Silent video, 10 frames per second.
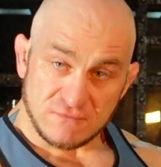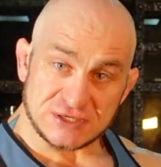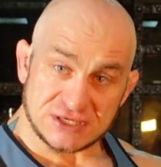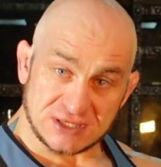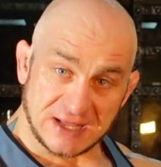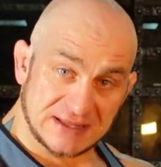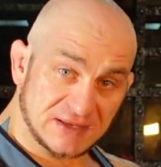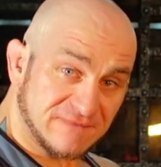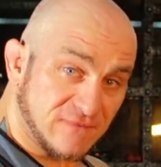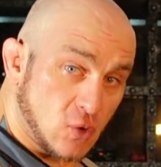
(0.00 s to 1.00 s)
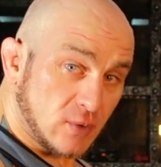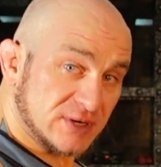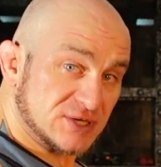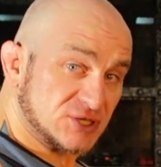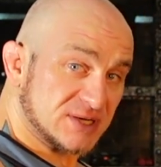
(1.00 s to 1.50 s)
slightly forward,
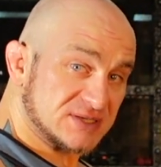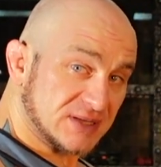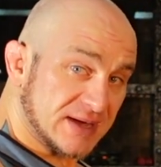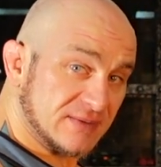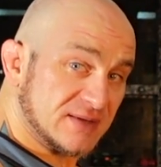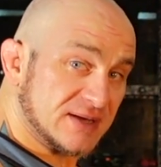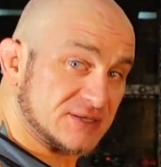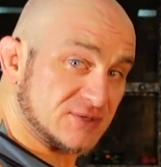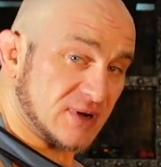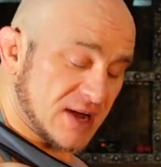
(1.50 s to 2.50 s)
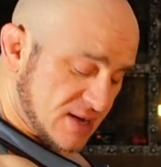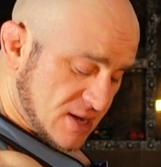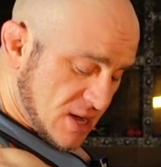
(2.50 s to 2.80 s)
just like this, right?